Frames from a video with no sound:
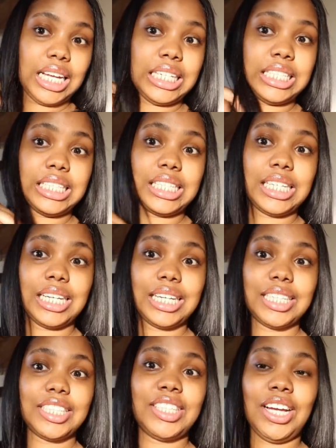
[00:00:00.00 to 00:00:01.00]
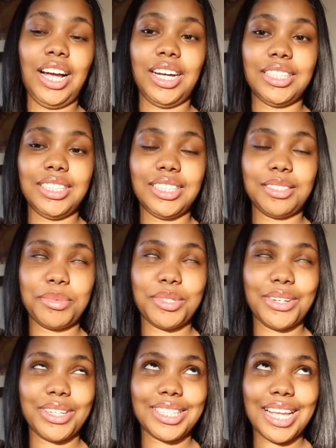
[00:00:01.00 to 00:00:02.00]
And yeah, I'm
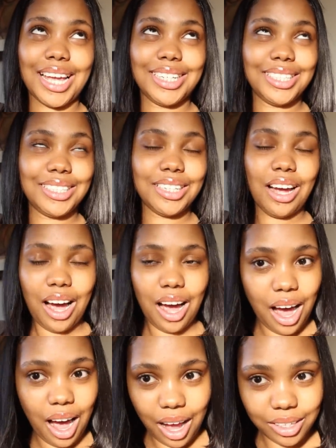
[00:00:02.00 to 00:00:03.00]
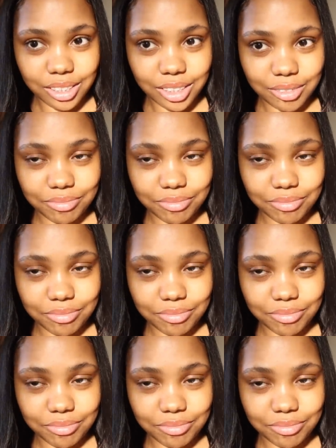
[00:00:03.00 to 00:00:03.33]
so excited. Oh,